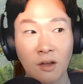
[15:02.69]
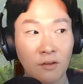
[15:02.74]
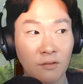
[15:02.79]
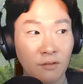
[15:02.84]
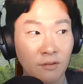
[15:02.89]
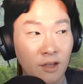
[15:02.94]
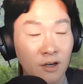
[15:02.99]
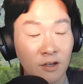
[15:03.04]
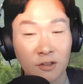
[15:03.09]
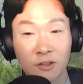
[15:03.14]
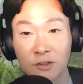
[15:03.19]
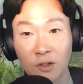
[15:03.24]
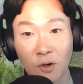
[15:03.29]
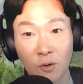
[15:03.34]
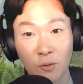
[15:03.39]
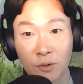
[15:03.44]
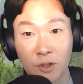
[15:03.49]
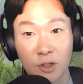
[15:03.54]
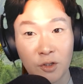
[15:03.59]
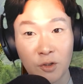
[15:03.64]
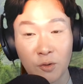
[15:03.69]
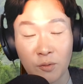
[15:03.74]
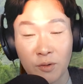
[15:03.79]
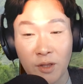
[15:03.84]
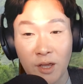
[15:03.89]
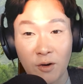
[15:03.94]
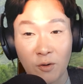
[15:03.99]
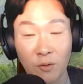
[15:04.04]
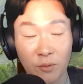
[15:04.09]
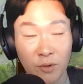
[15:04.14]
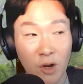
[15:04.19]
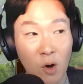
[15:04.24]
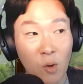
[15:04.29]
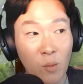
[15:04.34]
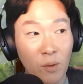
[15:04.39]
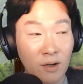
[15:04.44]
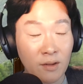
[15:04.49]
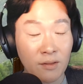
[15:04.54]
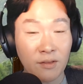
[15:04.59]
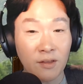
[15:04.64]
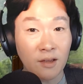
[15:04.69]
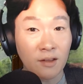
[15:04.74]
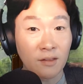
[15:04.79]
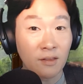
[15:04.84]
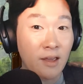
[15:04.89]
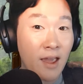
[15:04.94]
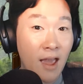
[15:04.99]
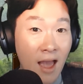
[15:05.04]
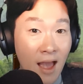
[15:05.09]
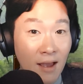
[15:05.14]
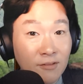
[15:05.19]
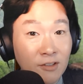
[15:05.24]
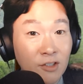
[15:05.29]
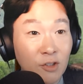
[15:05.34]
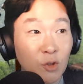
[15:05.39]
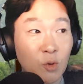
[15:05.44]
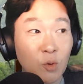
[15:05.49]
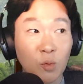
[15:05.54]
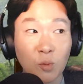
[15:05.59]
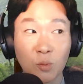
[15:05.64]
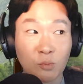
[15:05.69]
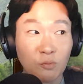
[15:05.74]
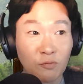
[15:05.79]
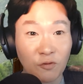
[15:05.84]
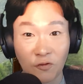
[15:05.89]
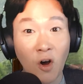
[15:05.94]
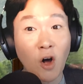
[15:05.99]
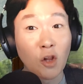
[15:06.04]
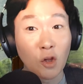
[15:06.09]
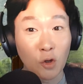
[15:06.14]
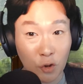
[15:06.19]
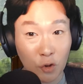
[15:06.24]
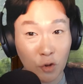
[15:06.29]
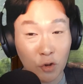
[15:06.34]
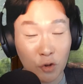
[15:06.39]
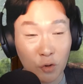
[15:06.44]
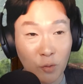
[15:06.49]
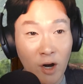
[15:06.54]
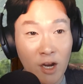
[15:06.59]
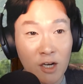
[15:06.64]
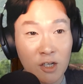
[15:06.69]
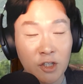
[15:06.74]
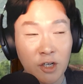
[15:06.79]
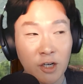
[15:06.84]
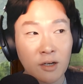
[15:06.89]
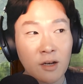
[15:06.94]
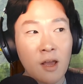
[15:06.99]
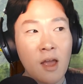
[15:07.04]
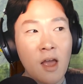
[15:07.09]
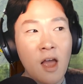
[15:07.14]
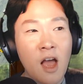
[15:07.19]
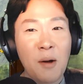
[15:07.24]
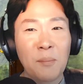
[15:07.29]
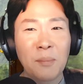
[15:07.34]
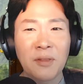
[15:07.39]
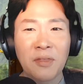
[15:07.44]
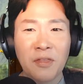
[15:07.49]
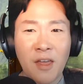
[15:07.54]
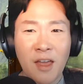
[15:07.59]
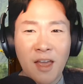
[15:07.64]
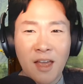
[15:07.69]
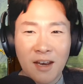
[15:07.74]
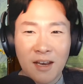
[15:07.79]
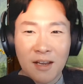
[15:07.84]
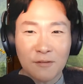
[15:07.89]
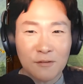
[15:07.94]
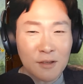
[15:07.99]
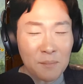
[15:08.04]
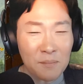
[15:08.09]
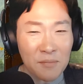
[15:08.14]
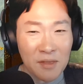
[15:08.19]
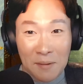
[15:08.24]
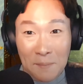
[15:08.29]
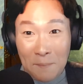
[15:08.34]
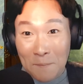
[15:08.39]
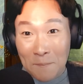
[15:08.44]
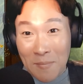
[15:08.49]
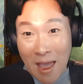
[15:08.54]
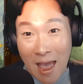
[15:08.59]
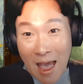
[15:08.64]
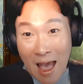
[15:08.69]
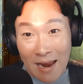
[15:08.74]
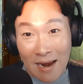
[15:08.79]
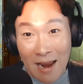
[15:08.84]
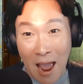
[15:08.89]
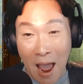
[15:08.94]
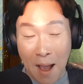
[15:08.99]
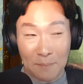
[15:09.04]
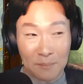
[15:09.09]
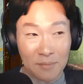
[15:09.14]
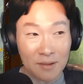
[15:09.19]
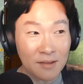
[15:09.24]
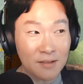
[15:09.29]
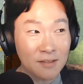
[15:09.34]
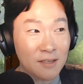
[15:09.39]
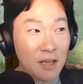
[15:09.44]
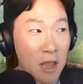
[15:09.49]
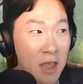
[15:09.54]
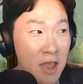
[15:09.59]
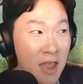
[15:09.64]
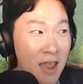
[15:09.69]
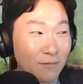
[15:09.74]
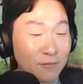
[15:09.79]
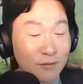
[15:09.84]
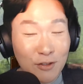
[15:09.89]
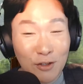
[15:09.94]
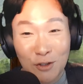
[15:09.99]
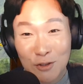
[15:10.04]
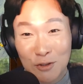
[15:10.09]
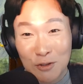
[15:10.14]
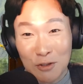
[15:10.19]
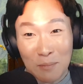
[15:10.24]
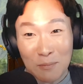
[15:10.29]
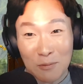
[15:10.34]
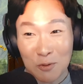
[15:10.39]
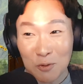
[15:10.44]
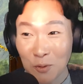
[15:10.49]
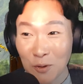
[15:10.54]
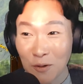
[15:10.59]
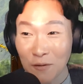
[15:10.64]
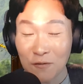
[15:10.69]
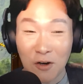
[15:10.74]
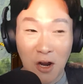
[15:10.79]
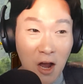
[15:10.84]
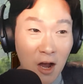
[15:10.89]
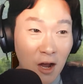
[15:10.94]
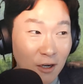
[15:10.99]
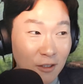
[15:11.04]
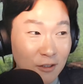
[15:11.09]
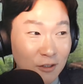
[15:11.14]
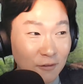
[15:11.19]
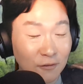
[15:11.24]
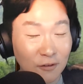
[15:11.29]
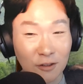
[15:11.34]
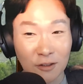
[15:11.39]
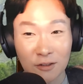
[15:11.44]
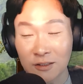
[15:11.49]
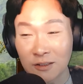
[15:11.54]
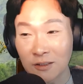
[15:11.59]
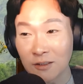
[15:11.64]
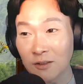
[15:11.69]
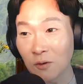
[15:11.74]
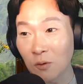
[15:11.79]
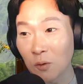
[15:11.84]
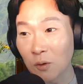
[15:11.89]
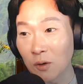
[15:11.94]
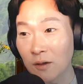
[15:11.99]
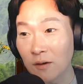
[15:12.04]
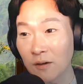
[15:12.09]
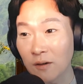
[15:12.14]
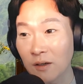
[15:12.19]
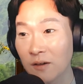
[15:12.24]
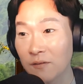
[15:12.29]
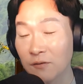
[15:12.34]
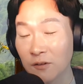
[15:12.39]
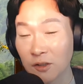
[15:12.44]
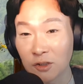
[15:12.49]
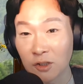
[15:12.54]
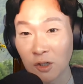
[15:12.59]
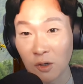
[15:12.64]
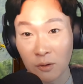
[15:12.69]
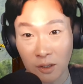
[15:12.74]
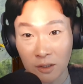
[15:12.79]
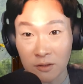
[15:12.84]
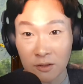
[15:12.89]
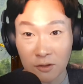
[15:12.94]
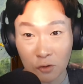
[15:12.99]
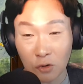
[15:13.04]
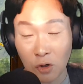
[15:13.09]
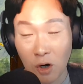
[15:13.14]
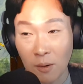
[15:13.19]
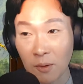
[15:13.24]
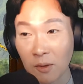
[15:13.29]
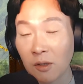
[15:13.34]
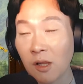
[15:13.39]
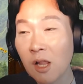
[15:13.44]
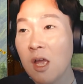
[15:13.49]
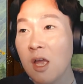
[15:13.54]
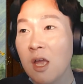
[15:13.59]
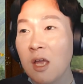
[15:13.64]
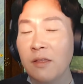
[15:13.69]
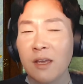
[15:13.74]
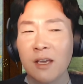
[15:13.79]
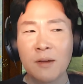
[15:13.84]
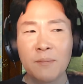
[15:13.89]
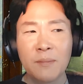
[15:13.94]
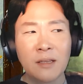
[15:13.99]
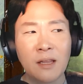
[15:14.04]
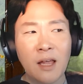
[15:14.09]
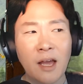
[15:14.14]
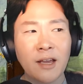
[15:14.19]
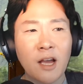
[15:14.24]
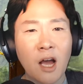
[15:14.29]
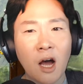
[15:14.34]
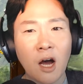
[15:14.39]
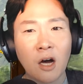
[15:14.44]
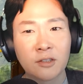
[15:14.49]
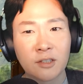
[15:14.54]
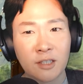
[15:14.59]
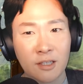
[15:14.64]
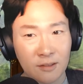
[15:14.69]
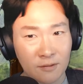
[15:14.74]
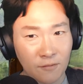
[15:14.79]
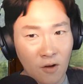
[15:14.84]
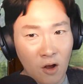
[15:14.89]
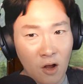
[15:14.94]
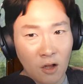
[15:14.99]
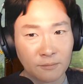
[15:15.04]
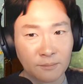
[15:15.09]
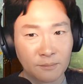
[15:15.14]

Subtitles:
they're so new, they don't know anything and they have to follow your direction. But then if something bad happens, if there's some sort of controversy or if the show gets in trouble, they can be like, oh, it's his fault.